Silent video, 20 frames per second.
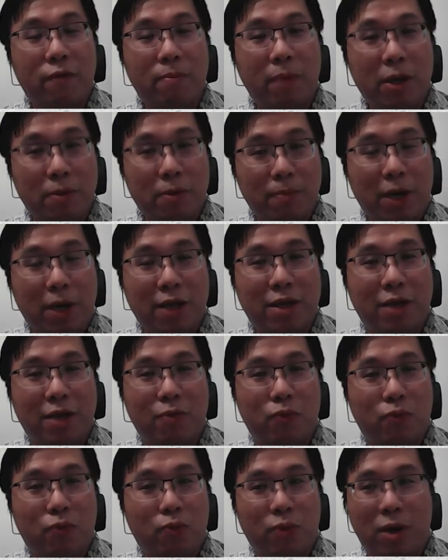Bear in mind
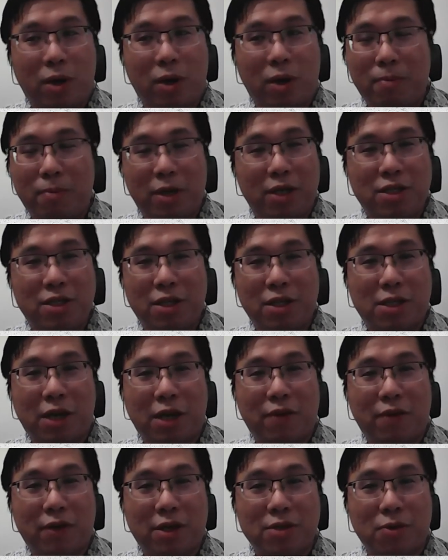that Malaysia
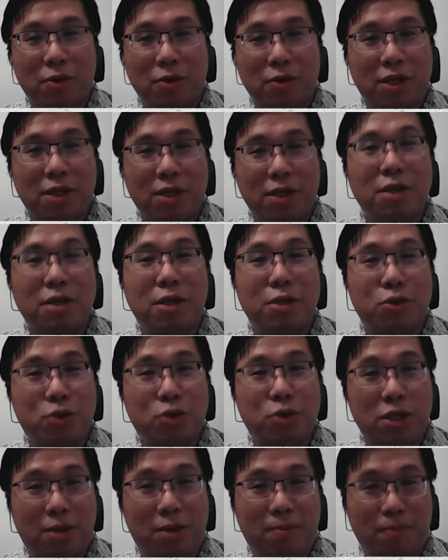has only
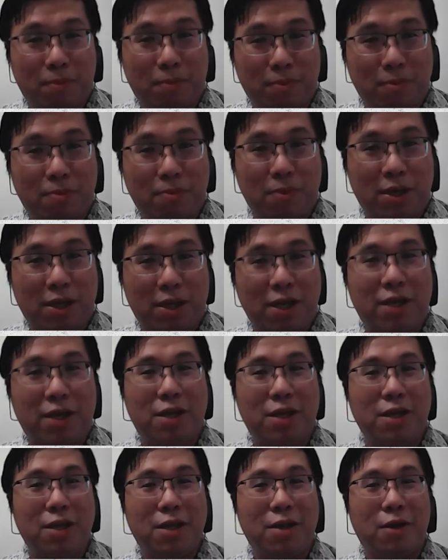33
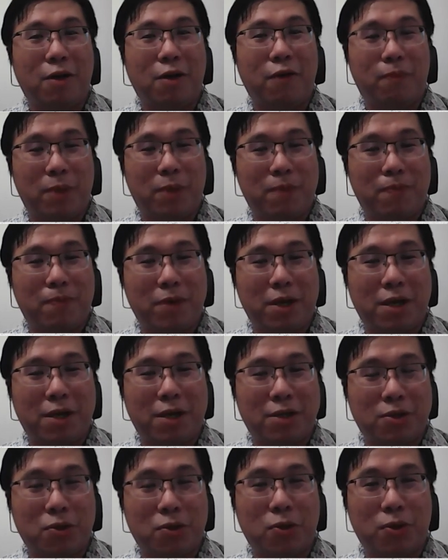million of people,
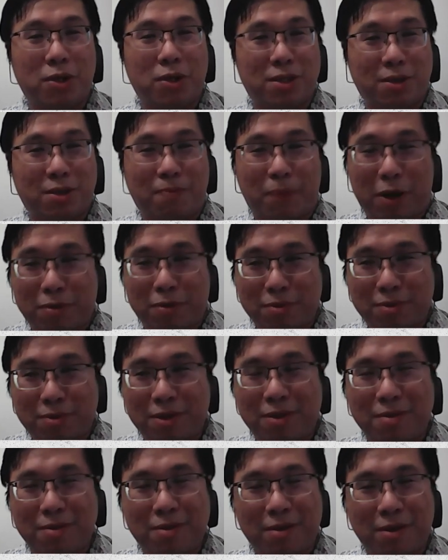so it's about
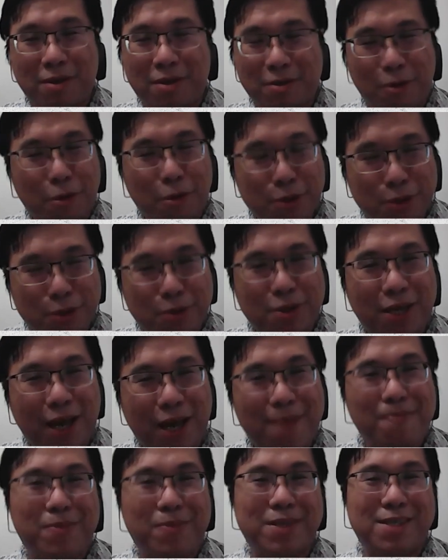close to
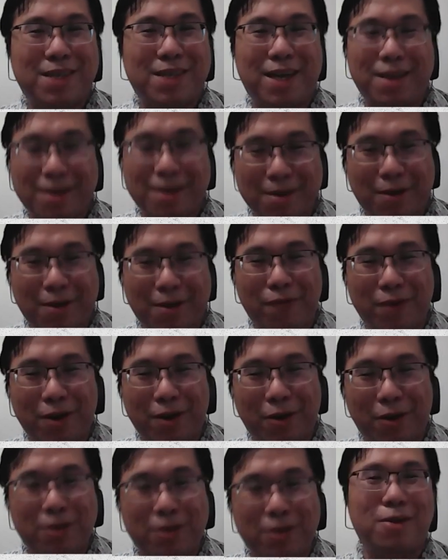10% of
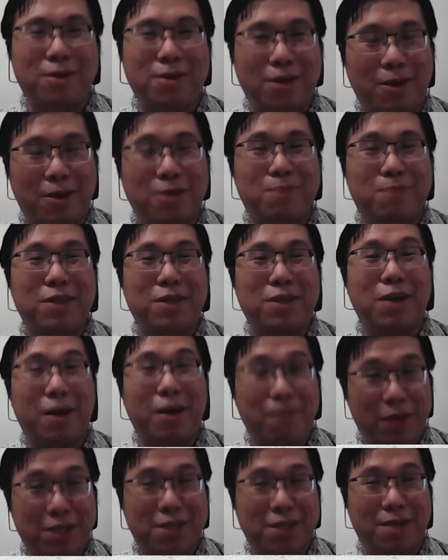hospital
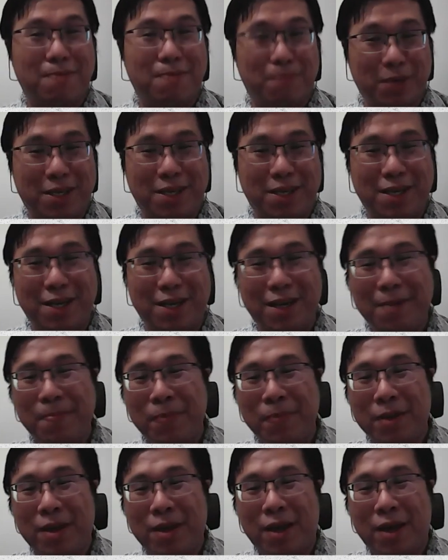admission per year,
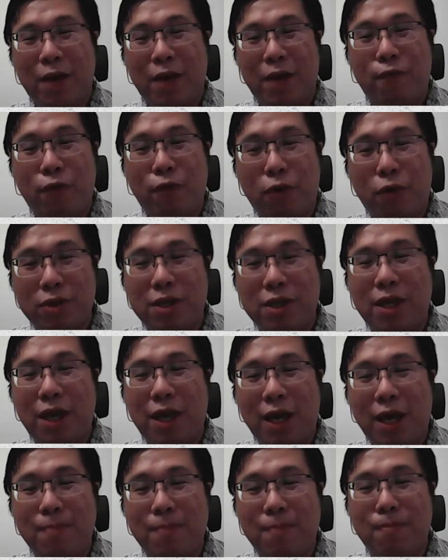and
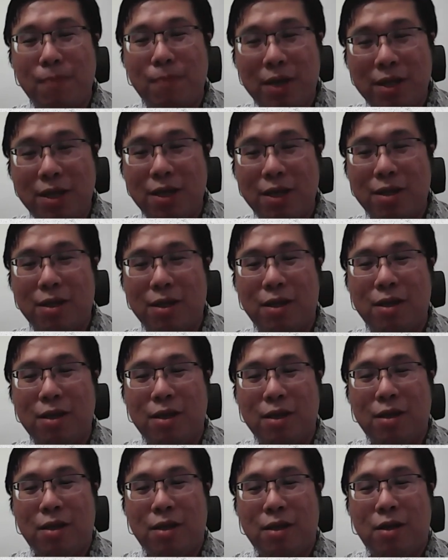48 million
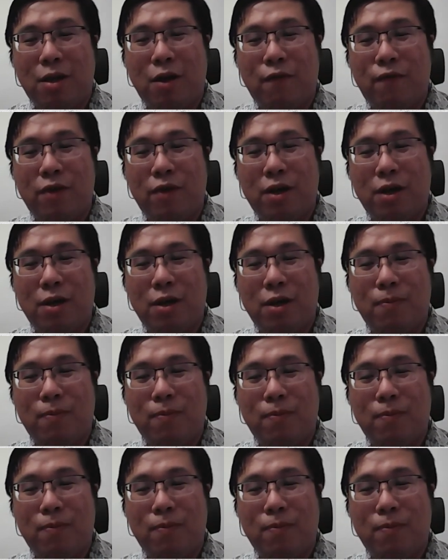of
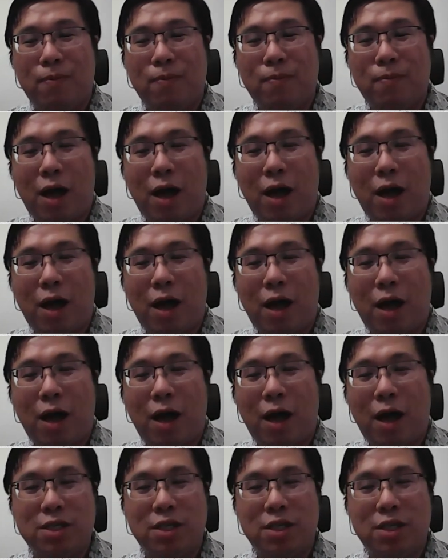
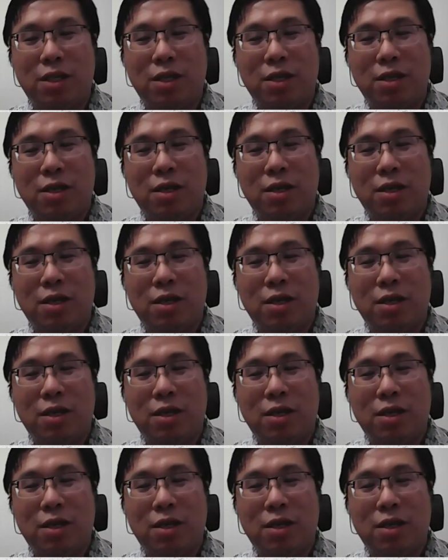outpatient